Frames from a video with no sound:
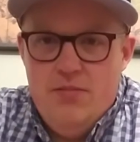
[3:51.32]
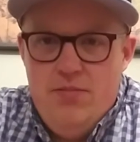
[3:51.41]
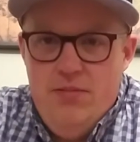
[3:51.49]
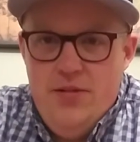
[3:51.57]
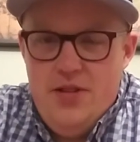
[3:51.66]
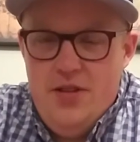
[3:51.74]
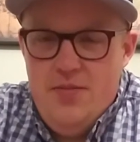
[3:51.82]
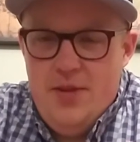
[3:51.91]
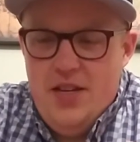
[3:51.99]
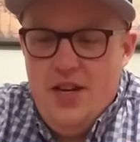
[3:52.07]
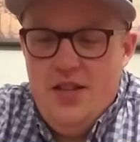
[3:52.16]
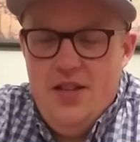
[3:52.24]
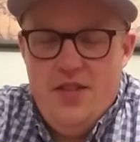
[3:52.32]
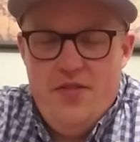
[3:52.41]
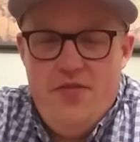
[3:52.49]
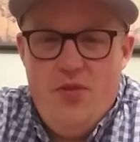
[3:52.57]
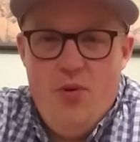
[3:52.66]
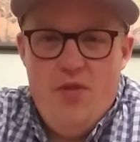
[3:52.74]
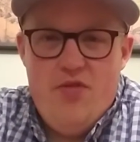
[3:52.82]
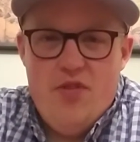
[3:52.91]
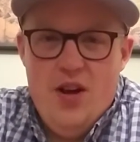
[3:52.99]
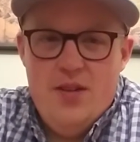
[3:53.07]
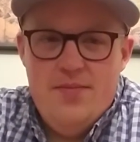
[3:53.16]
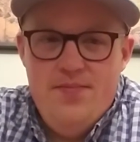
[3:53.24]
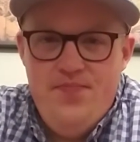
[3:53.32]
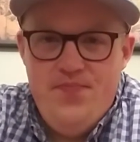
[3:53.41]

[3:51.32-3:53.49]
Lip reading: Excuse me. And not that the forefront